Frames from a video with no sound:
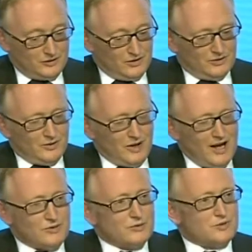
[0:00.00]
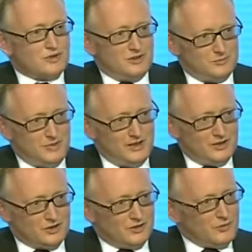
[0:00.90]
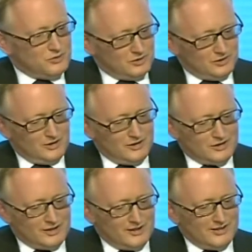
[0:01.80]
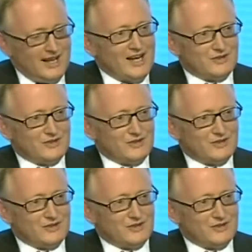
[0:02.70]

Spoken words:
so everyone was going bearish. So what we're doing here is taking the